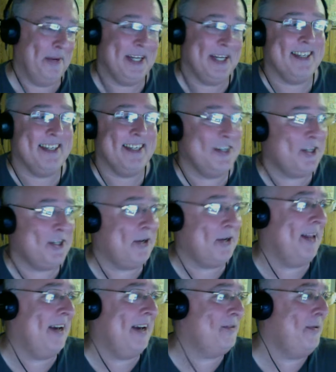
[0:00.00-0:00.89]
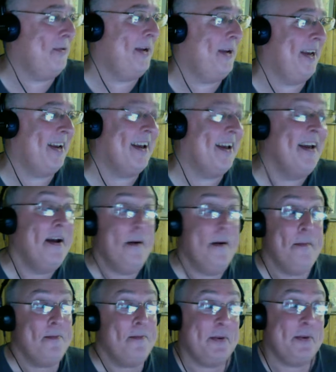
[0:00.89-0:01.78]
did a show last week,
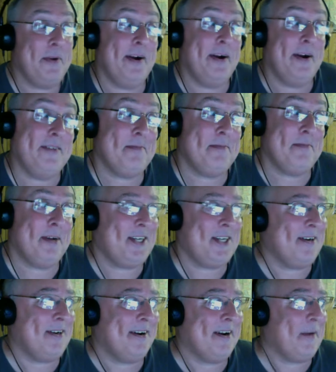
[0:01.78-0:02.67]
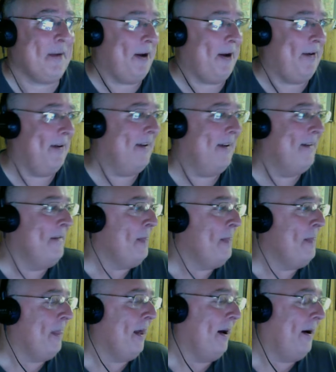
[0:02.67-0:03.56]
so we don't have as much to talk about.
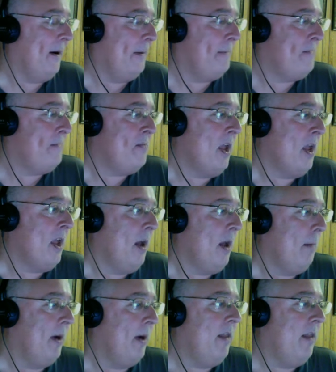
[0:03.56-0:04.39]
But the